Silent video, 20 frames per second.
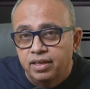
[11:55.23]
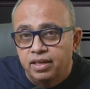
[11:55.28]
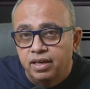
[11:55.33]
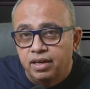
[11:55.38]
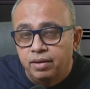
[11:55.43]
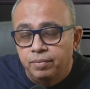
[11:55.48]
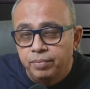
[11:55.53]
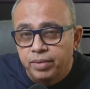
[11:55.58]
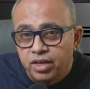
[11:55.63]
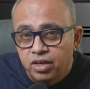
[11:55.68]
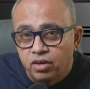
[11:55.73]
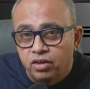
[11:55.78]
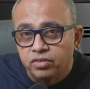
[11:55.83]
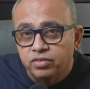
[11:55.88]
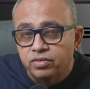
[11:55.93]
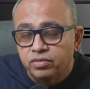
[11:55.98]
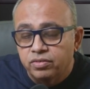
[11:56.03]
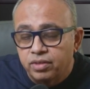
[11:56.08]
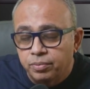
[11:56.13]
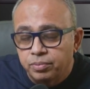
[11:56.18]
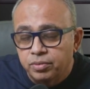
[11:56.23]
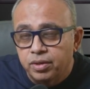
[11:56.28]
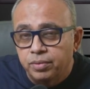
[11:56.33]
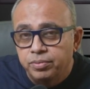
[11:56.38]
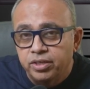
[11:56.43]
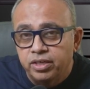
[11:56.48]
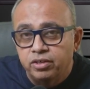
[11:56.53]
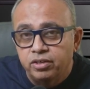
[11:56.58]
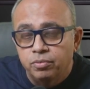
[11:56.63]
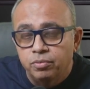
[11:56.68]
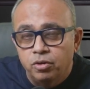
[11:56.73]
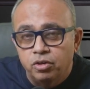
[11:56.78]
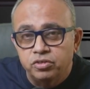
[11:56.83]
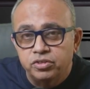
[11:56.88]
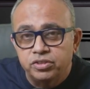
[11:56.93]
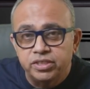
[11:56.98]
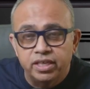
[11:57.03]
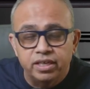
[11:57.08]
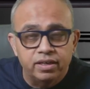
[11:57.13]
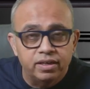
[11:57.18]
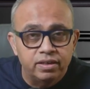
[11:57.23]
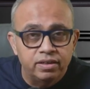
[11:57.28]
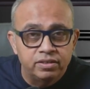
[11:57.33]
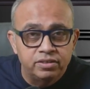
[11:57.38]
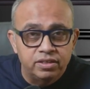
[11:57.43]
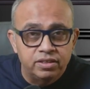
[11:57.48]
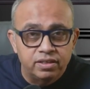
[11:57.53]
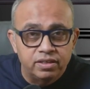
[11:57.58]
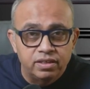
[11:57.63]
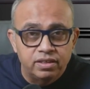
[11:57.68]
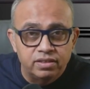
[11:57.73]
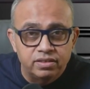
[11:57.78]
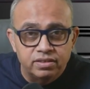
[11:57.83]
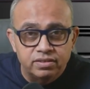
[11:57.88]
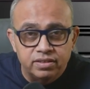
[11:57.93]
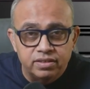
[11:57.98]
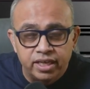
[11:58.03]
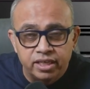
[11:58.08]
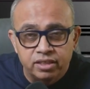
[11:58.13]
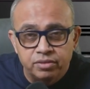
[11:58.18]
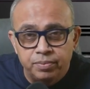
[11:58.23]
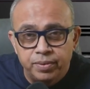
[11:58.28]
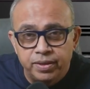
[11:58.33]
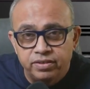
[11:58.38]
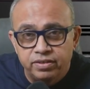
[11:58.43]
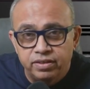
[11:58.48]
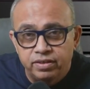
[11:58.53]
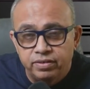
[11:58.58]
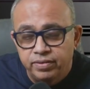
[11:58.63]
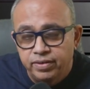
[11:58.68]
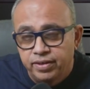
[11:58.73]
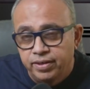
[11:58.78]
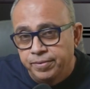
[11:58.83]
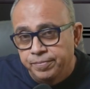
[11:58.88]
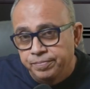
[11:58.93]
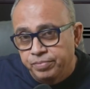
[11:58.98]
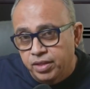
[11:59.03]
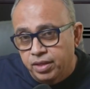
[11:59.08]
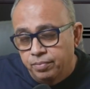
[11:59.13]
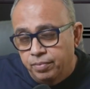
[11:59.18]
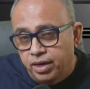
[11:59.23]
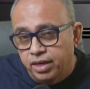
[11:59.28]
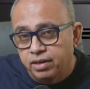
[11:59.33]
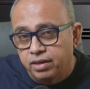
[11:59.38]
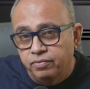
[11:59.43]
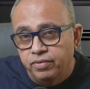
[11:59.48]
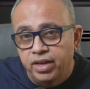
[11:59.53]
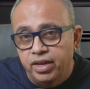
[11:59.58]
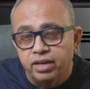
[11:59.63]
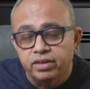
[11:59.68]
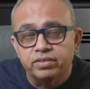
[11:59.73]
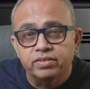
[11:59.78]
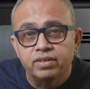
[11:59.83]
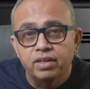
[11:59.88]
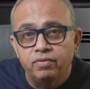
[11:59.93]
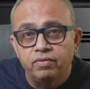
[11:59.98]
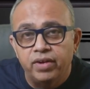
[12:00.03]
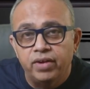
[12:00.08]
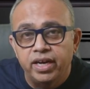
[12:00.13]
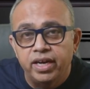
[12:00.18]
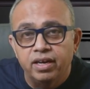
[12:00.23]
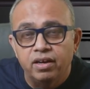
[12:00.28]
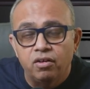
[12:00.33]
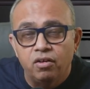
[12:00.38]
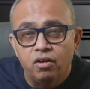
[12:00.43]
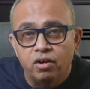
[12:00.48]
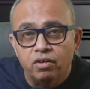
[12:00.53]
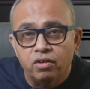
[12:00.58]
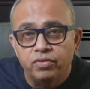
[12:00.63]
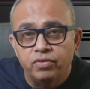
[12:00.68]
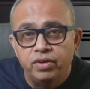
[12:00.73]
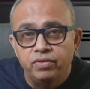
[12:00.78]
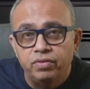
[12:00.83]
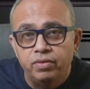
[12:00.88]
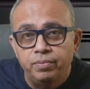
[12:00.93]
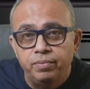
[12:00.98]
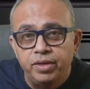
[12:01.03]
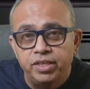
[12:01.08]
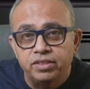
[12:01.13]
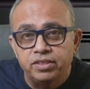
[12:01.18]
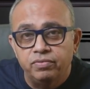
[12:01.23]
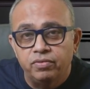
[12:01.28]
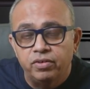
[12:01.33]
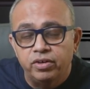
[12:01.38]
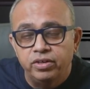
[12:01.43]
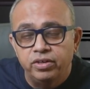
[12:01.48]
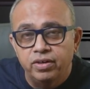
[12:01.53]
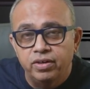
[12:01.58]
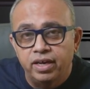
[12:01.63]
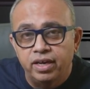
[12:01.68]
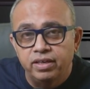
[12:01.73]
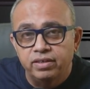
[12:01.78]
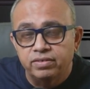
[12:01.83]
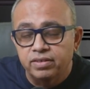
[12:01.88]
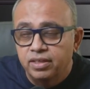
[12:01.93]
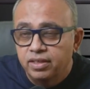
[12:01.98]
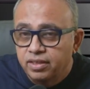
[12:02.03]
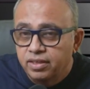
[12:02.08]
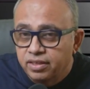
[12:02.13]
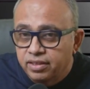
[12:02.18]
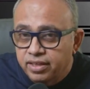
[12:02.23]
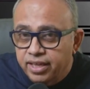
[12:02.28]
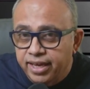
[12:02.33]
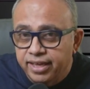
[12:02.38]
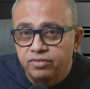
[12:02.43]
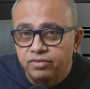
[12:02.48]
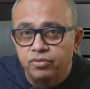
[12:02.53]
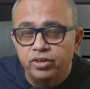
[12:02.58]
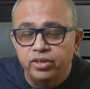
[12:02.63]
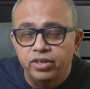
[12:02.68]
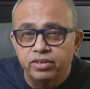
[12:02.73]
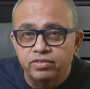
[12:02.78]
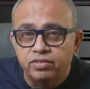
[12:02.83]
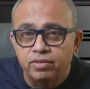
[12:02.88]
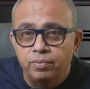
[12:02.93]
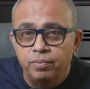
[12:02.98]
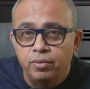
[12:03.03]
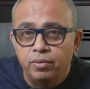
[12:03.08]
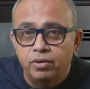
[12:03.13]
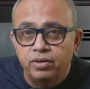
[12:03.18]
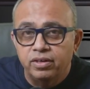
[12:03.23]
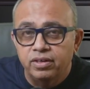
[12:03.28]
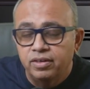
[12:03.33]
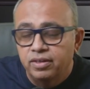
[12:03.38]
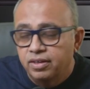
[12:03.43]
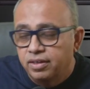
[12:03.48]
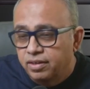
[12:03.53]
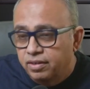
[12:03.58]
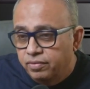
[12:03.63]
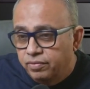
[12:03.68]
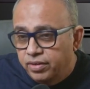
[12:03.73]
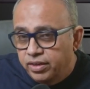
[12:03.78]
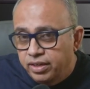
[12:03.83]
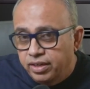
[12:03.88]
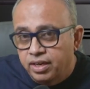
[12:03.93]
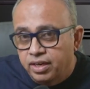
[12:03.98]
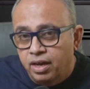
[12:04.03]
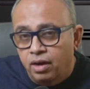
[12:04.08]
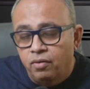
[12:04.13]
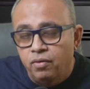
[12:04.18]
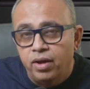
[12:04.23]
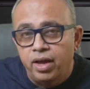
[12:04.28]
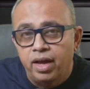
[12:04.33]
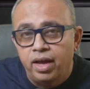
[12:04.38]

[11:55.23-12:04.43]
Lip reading: because subscription to most journals is expensive. But we are still finding a lot of information for you guys. Thanks for your support. We now have